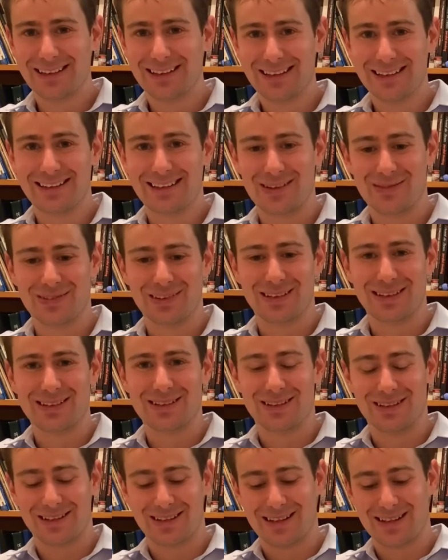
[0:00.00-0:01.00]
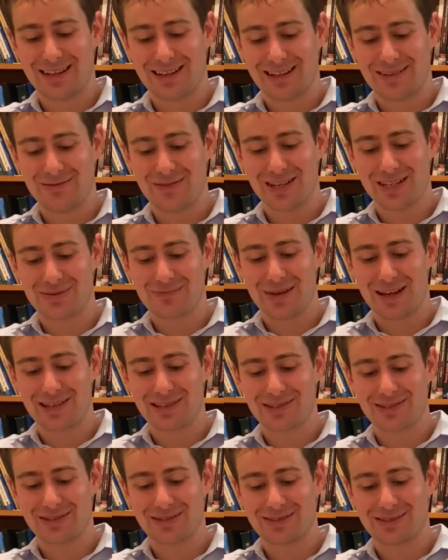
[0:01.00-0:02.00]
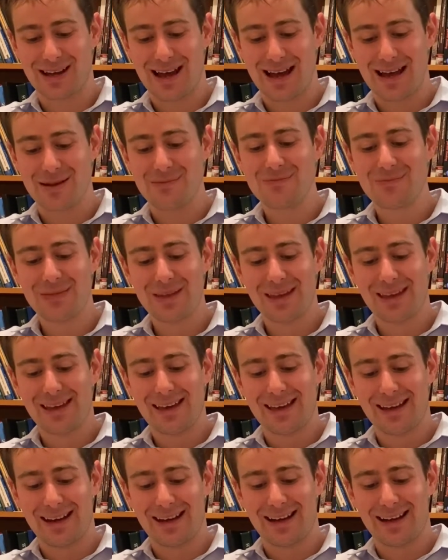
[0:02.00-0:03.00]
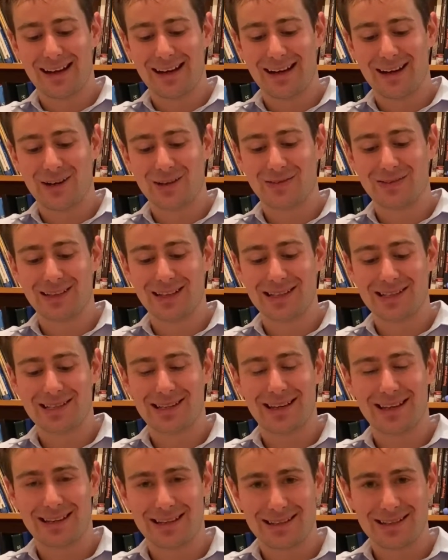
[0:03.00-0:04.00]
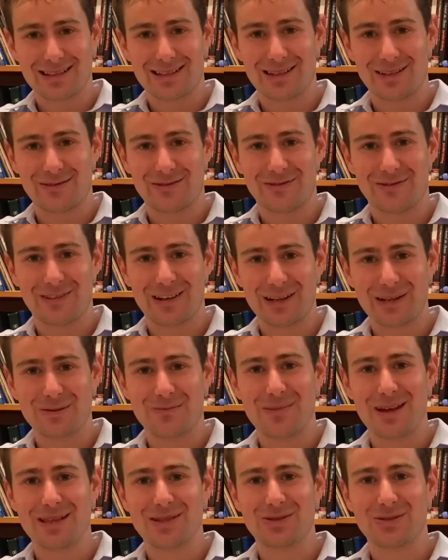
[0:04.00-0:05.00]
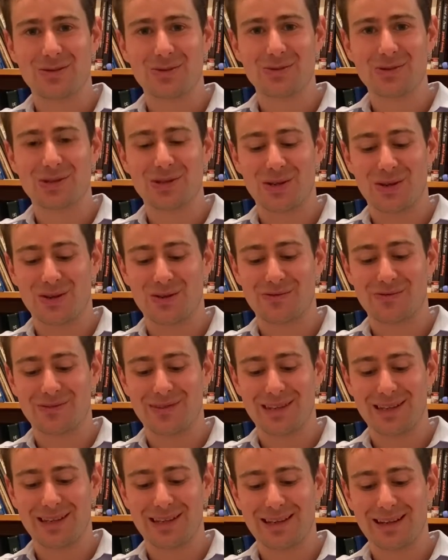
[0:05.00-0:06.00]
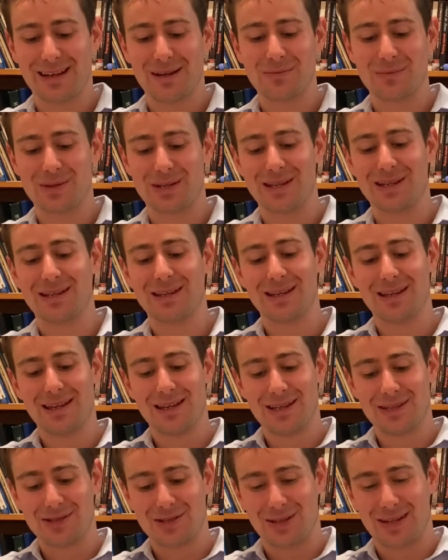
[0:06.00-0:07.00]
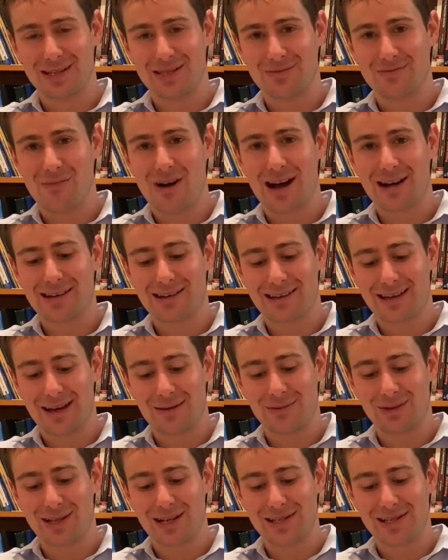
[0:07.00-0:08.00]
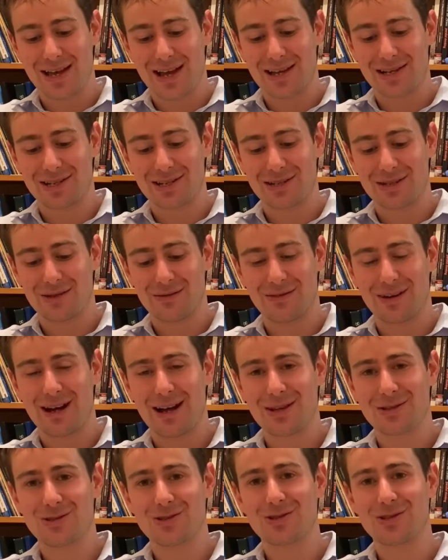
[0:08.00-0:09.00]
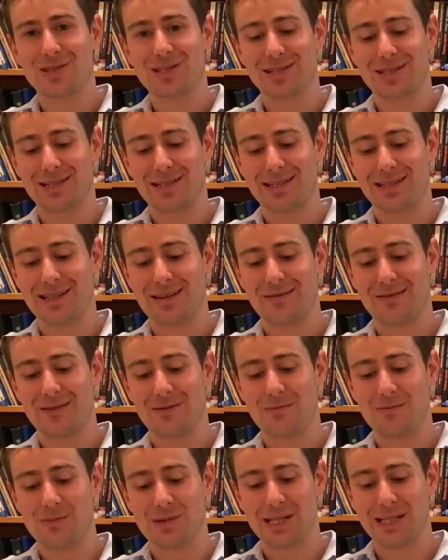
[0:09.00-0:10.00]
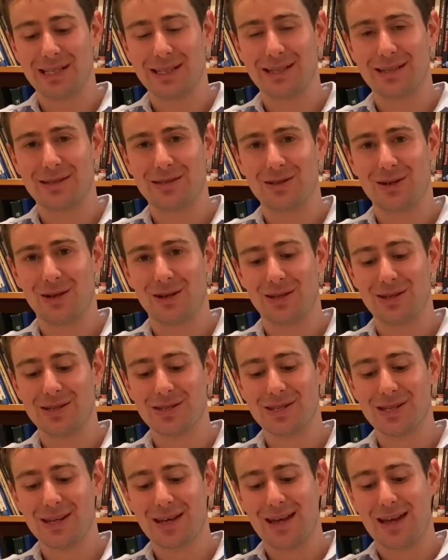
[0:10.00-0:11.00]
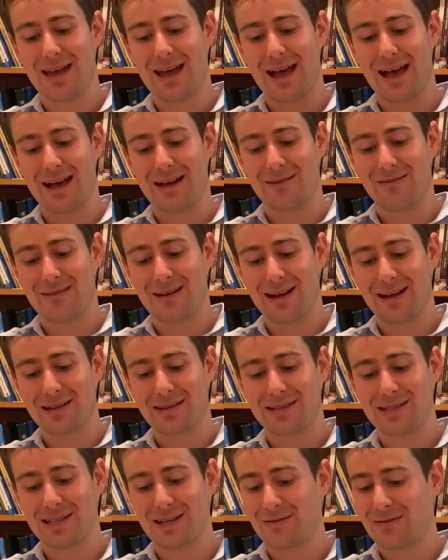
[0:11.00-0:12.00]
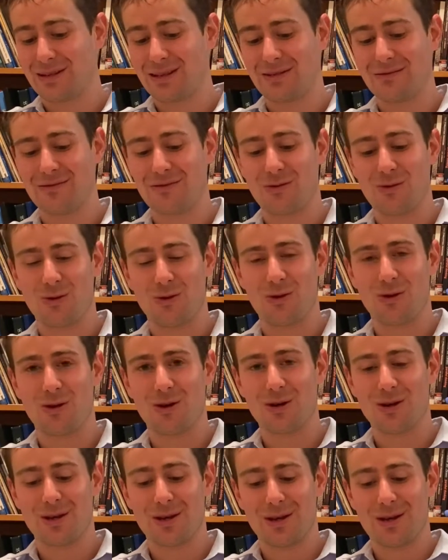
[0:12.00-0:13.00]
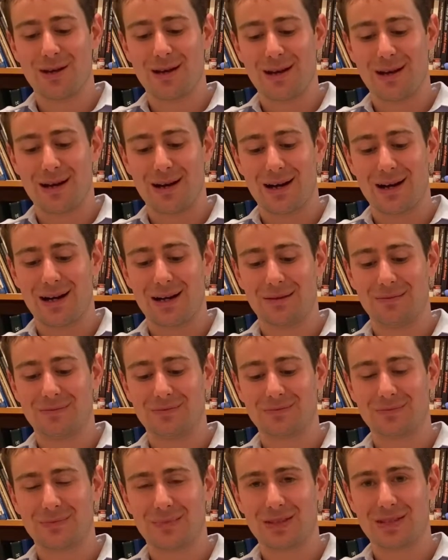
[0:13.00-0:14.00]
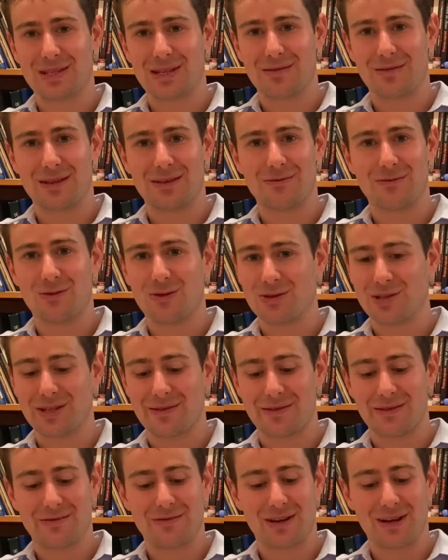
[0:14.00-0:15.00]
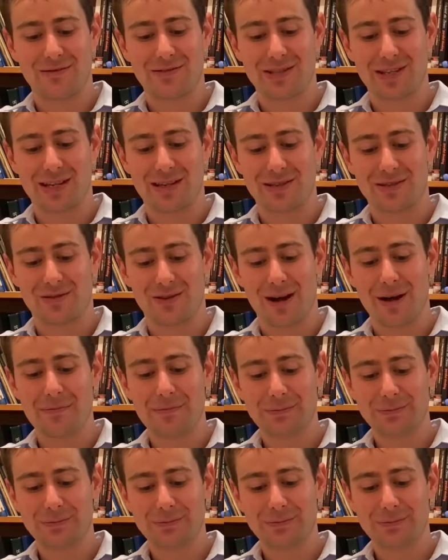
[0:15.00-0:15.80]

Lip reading: Definitely don't invest based on name. However, let's get into the fundamentals of the company. So it has a market capitalization of $167 million at around 75 cents, right?